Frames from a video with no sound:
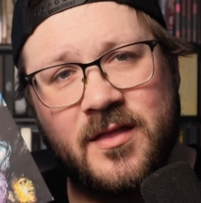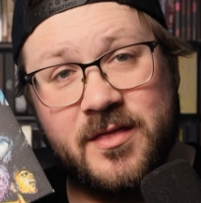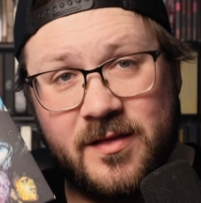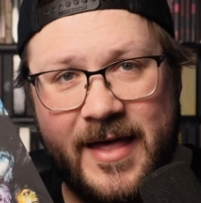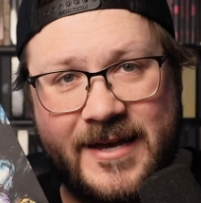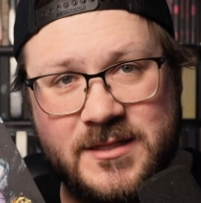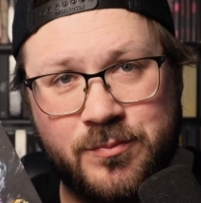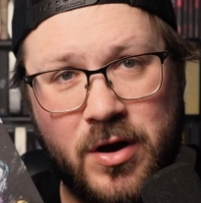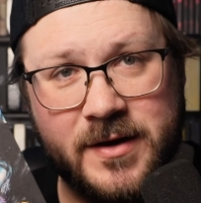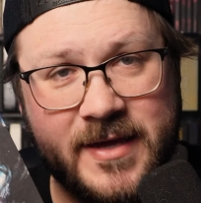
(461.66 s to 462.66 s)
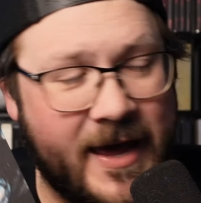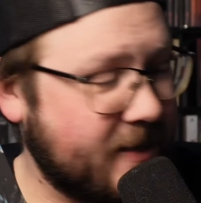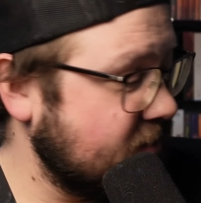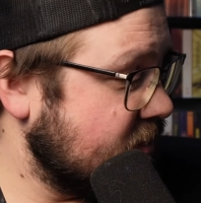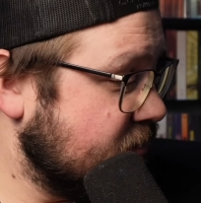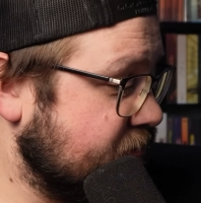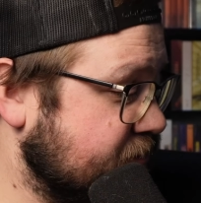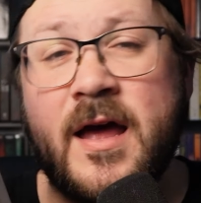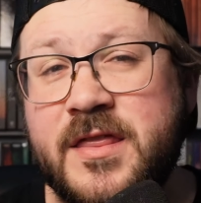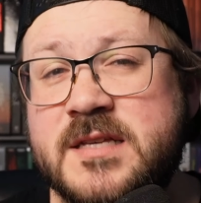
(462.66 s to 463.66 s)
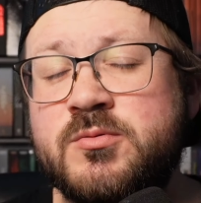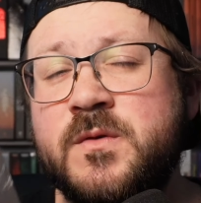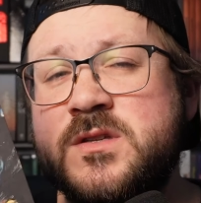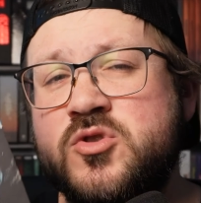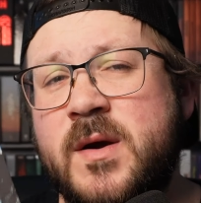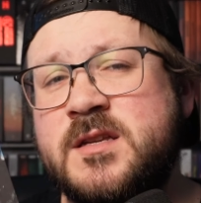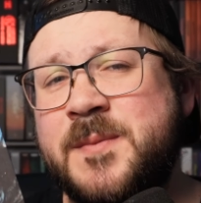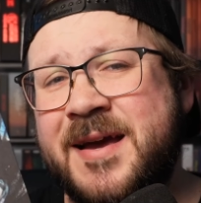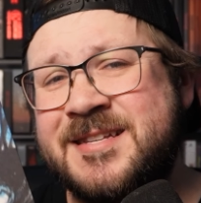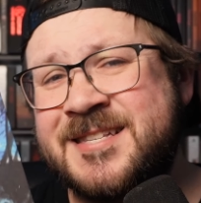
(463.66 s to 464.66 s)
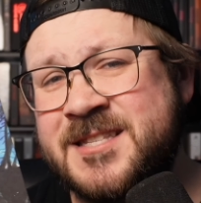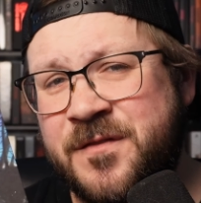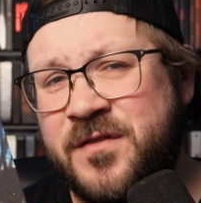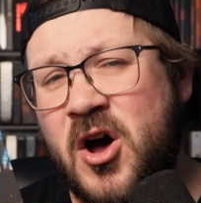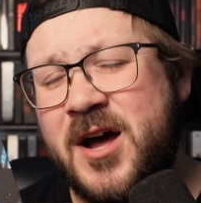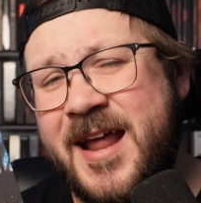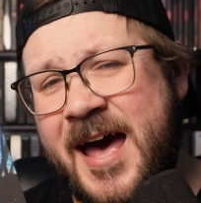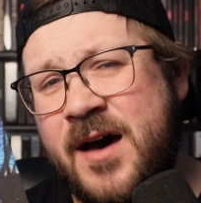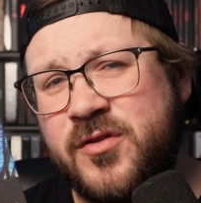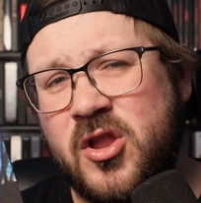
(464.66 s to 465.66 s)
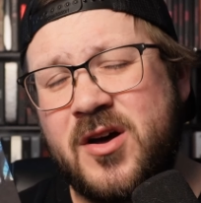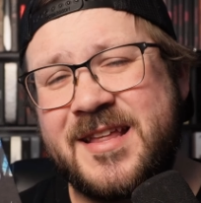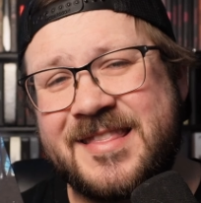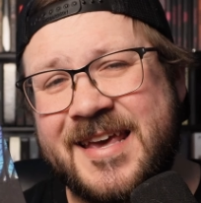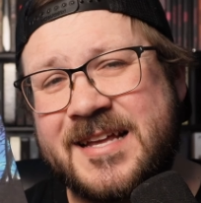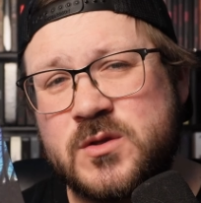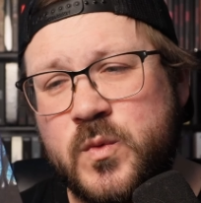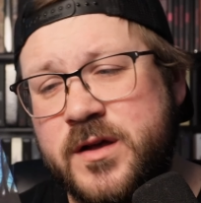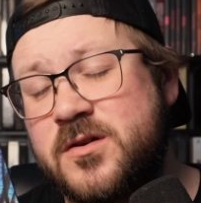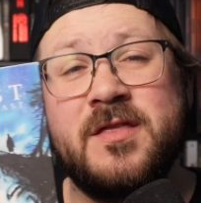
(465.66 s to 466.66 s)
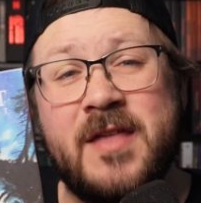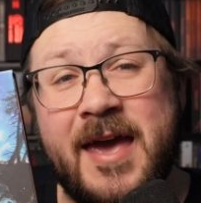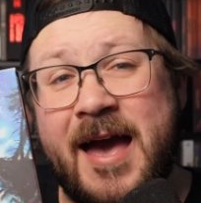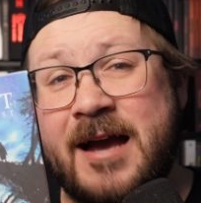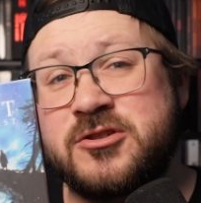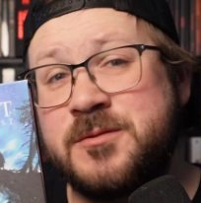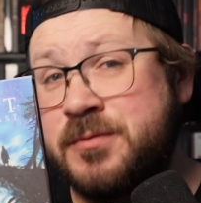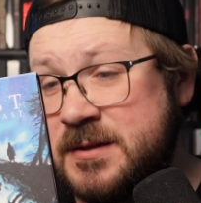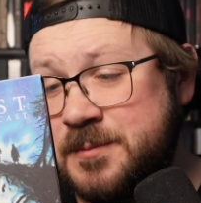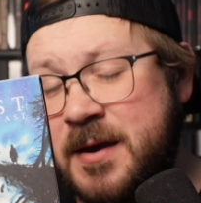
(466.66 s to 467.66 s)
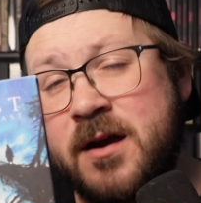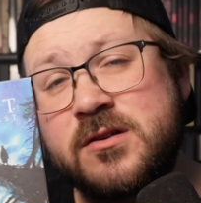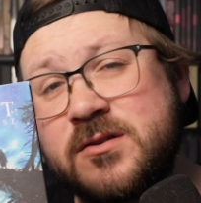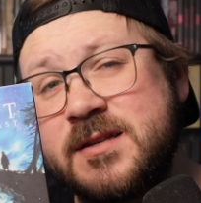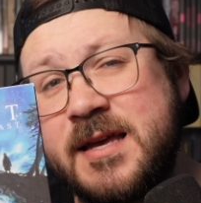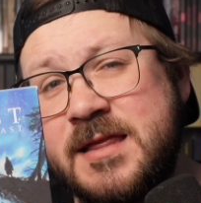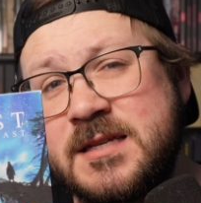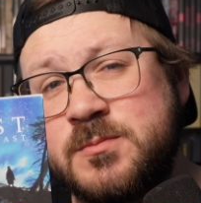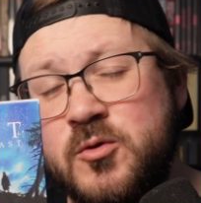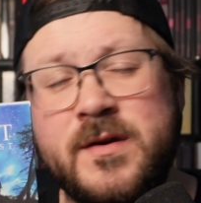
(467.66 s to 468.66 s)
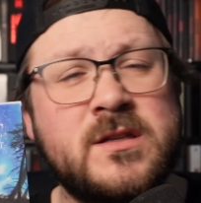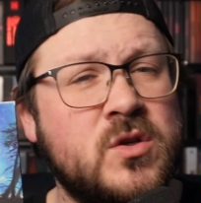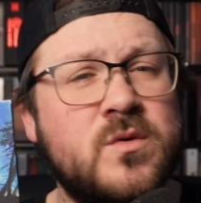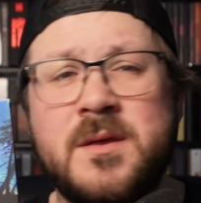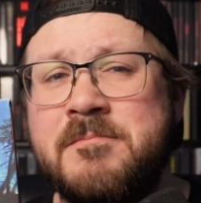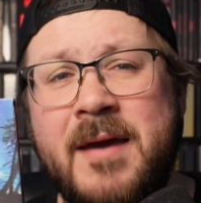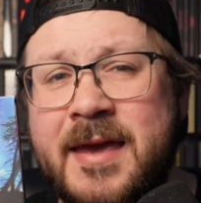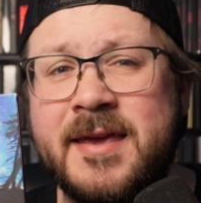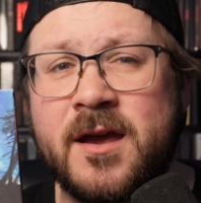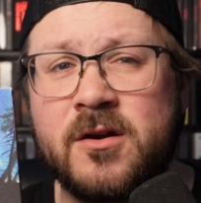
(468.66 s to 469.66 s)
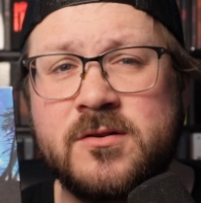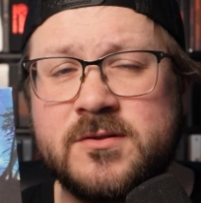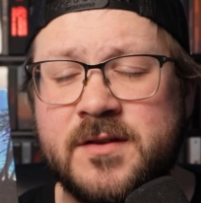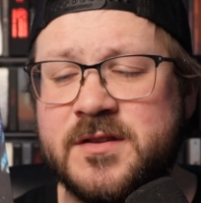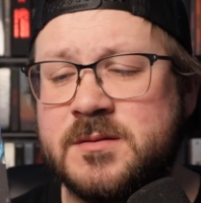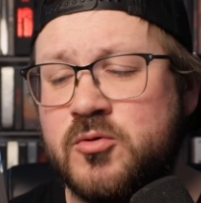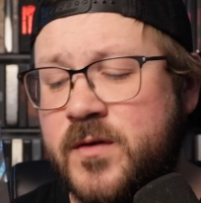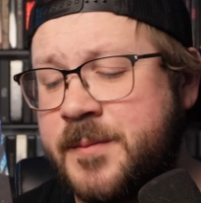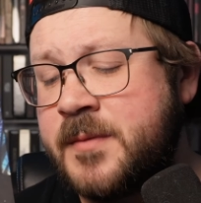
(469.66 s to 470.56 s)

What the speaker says: The Last Broadcast. Now, this movie is directed by Stefan Avalon and Lance Wheeler. They actually play some characters in this movie, two of the main characters of this movie.